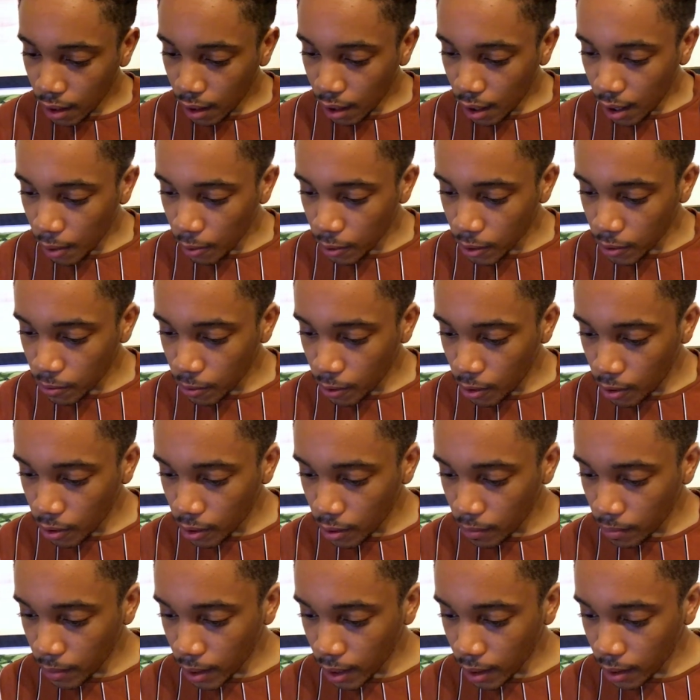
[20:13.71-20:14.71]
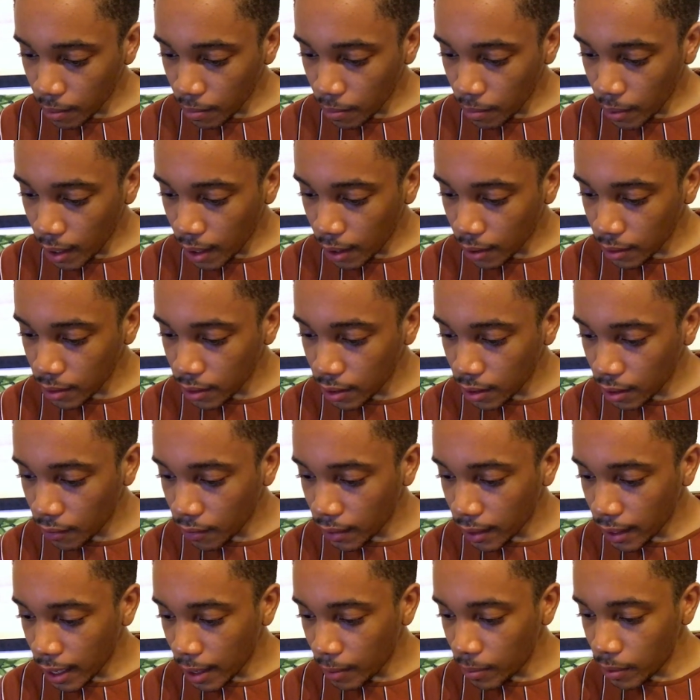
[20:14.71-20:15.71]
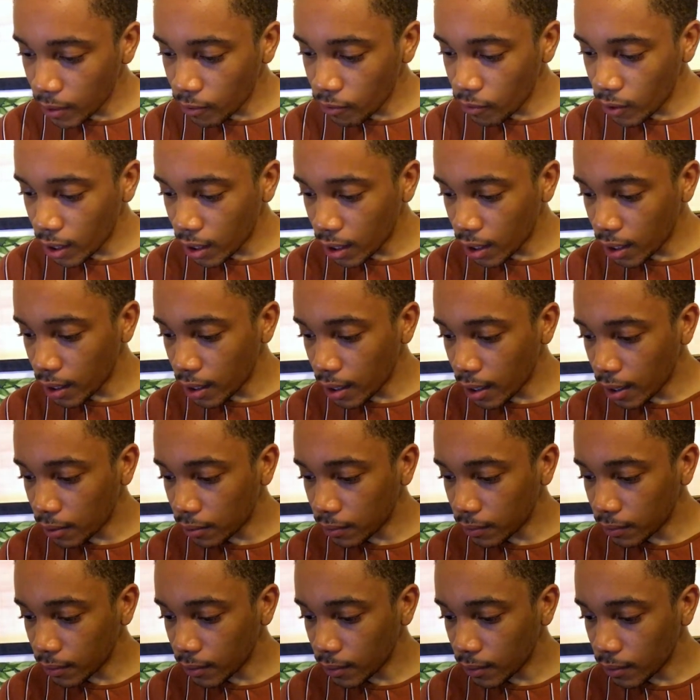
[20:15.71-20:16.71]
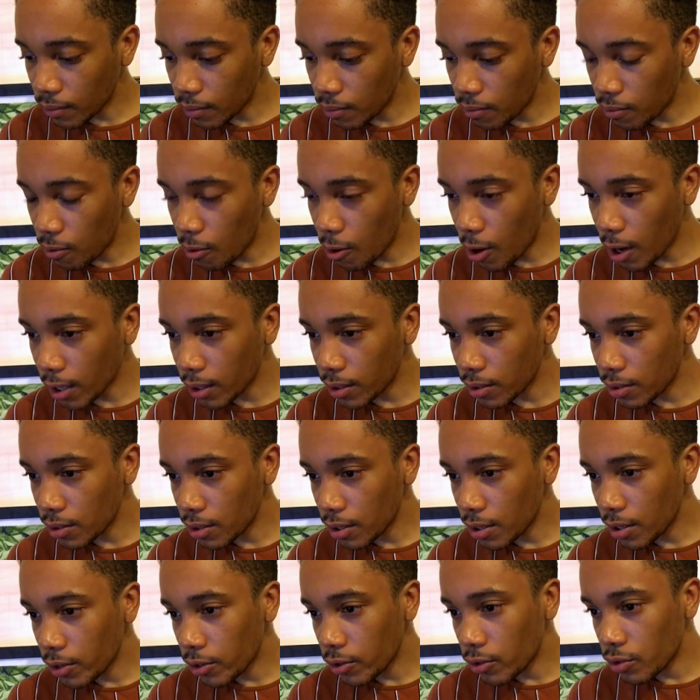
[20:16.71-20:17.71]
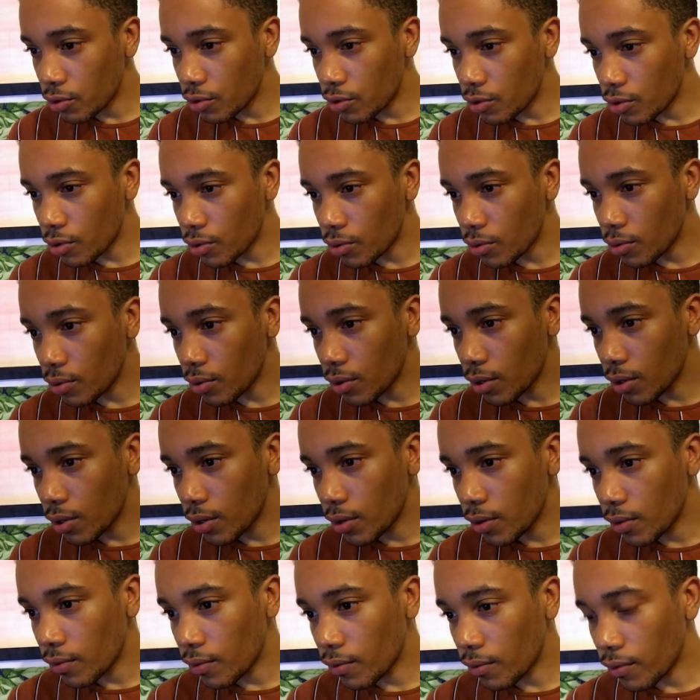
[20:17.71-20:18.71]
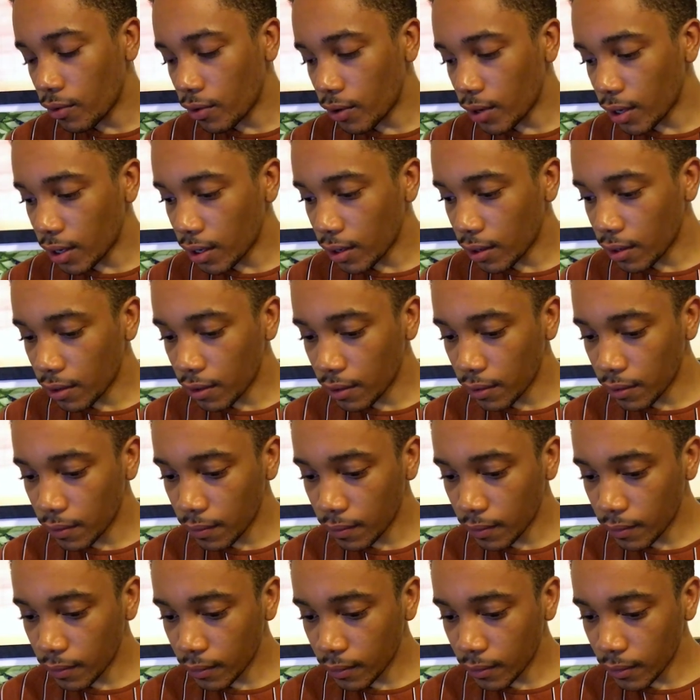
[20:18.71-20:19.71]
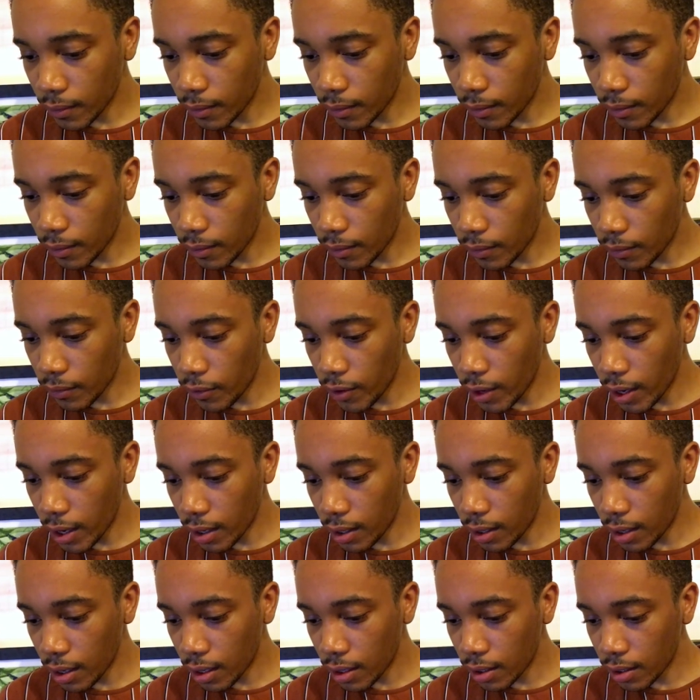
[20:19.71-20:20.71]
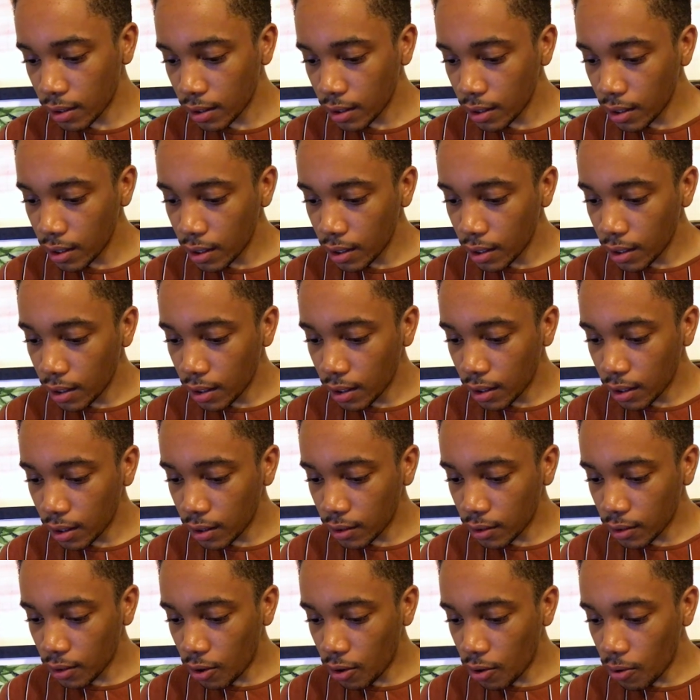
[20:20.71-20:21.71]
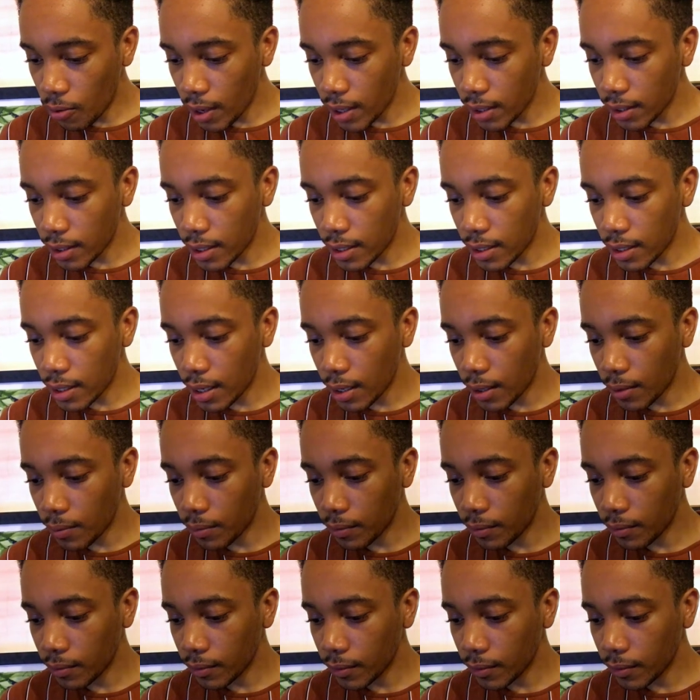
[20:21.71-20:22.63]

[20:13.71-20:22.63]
I was woken by the bells of the abbey ringing out, 1, 2, 3. 3 o'clock, it's always the same.